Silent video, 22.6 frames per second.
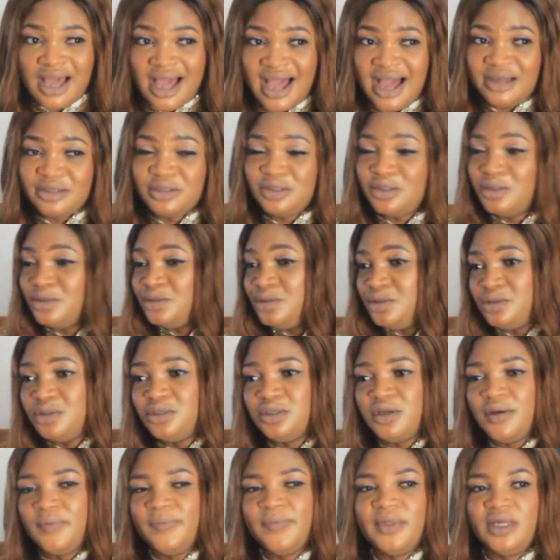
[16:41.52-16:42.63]
act or do
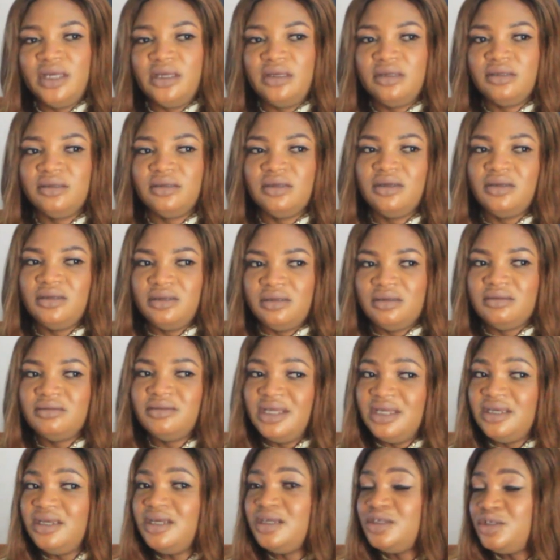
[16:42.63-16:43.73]
something,
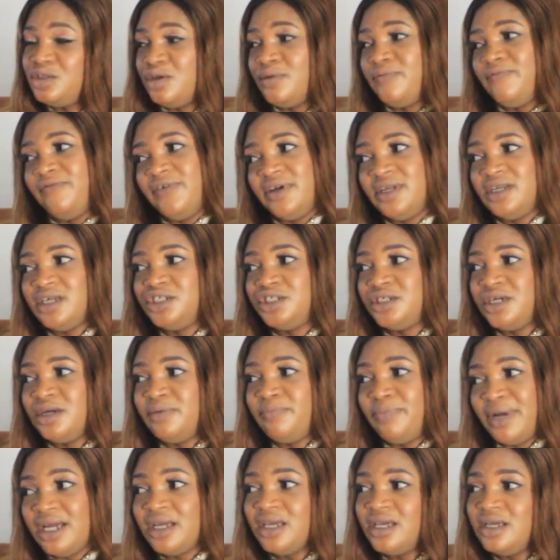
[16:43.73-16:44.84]
they need some financial
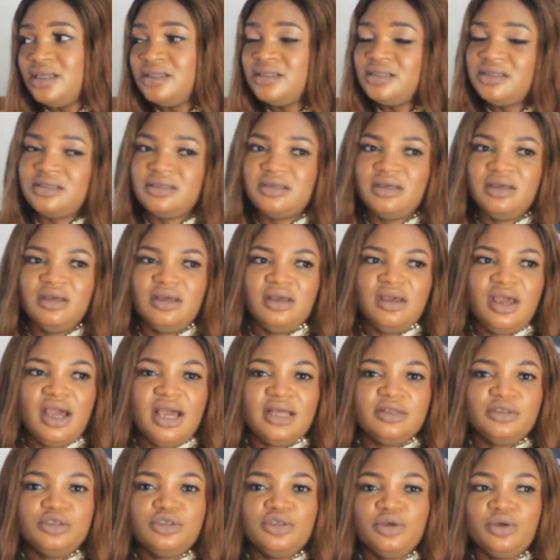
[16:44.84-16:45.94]
backings.
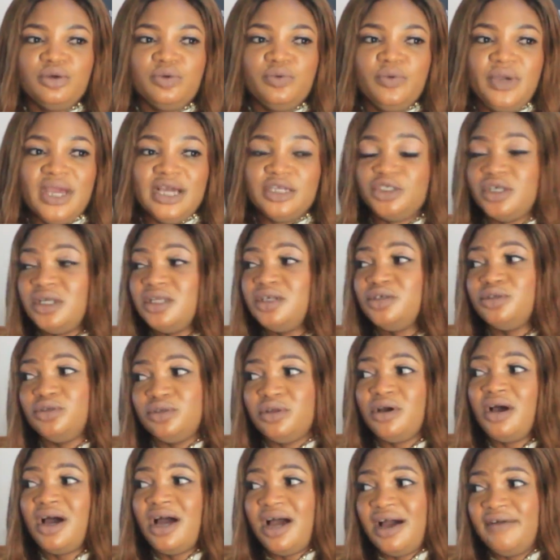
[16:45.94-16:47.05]
And so we actually do
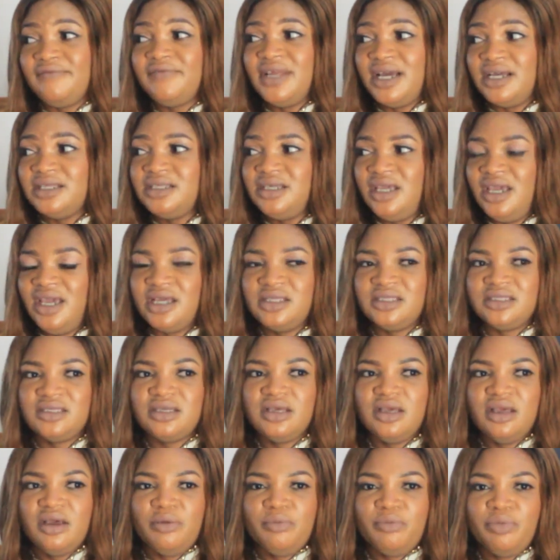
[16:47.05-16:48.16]
not have that yet.
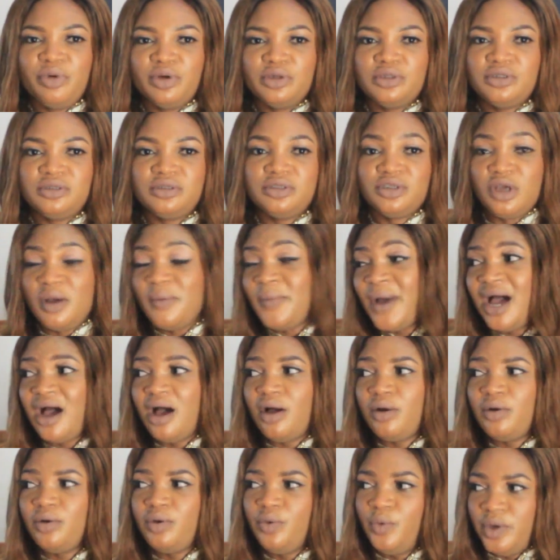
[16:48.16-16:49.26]
But
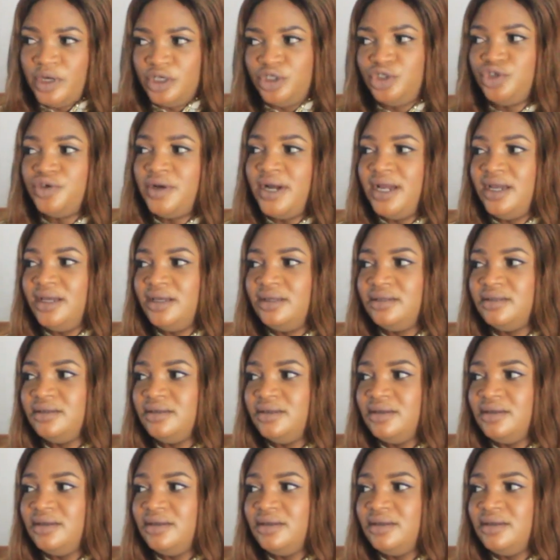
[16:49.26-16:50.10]
somehow we're trying,